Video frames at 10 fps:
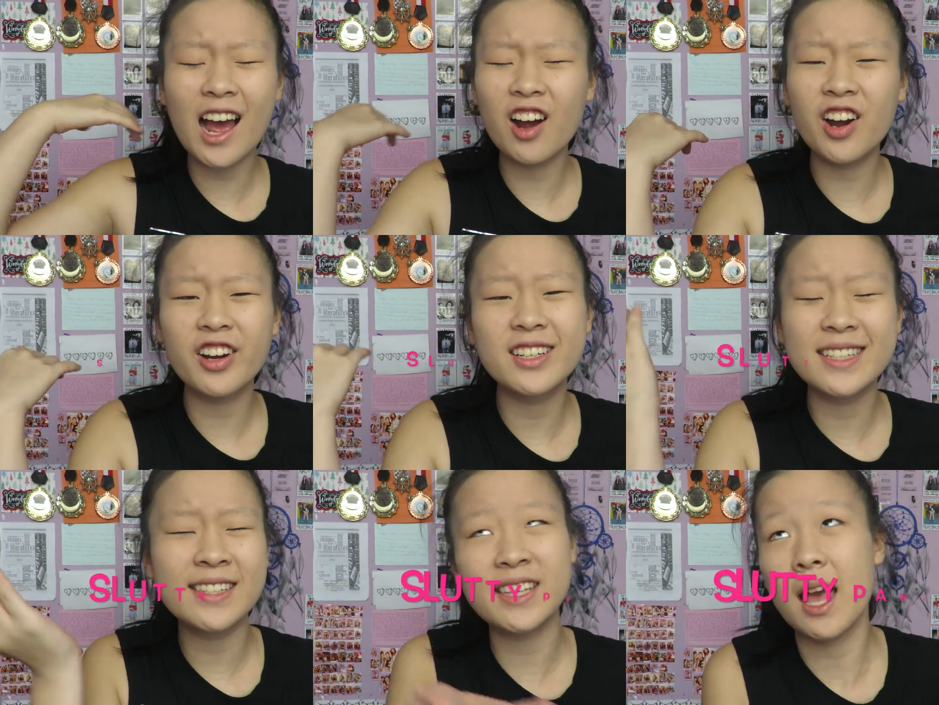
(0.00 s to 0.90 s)
are the
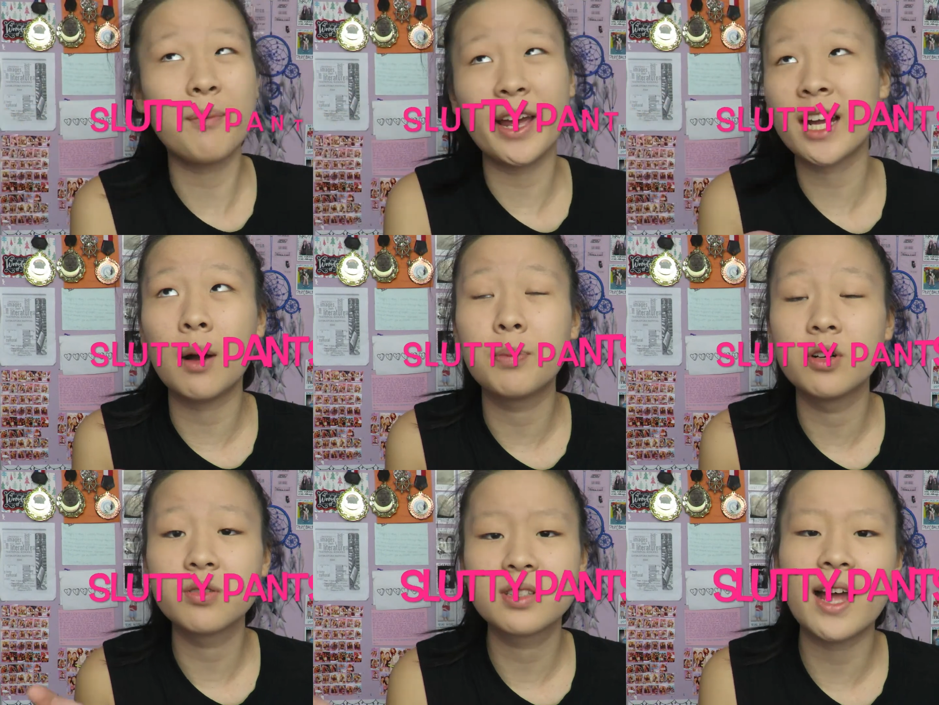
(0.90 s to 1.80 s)
CMI
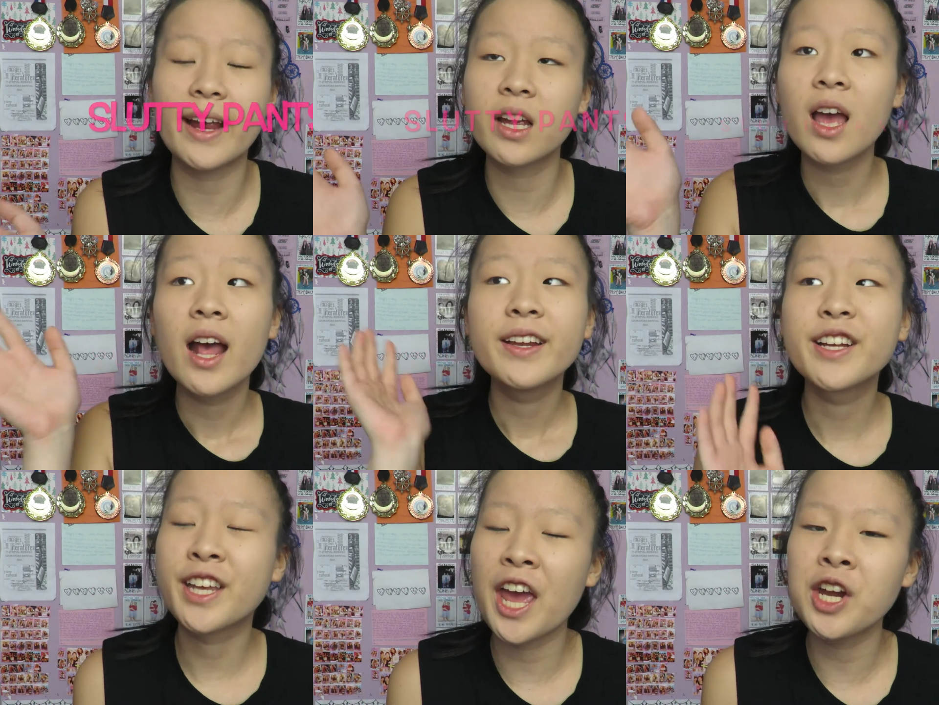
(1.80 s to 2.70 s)
couples, like
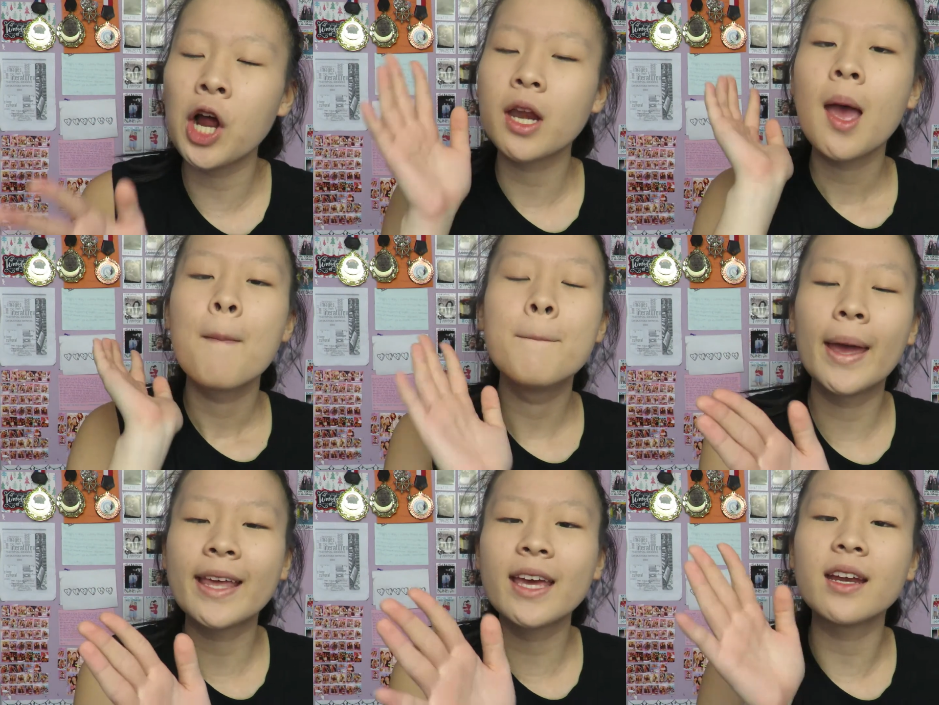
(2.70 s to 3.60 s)
they cannot
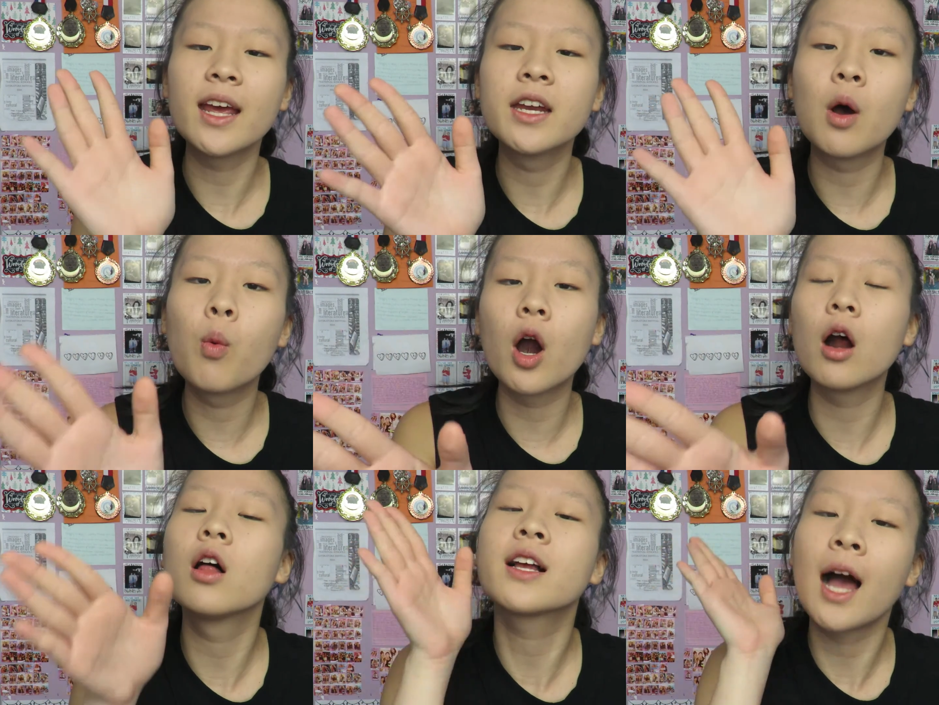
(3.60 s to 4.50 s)
make it in the
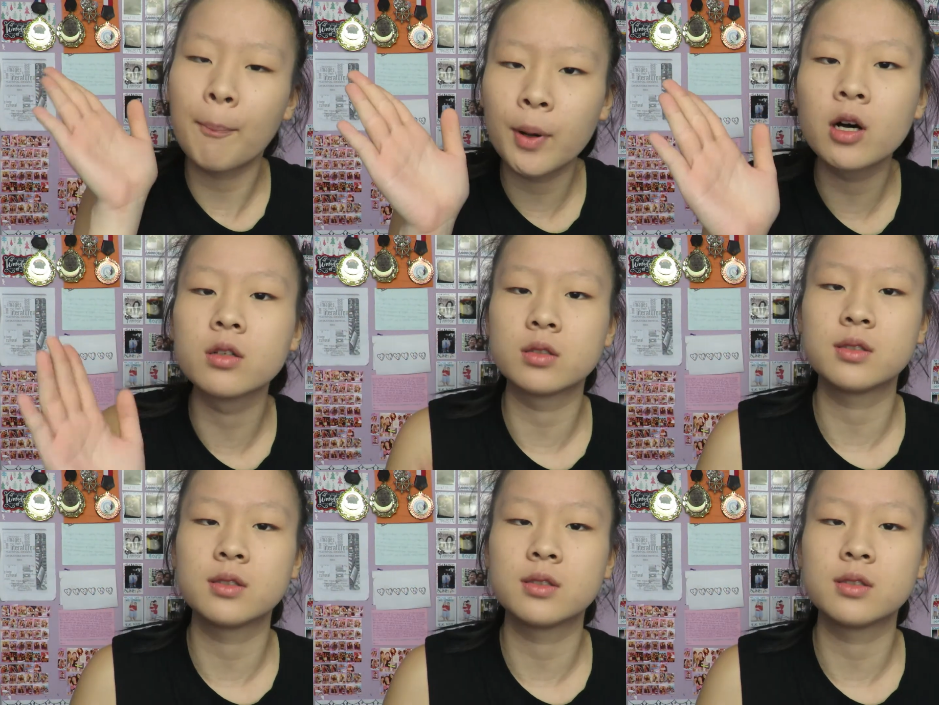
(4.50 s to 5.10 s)
world couples.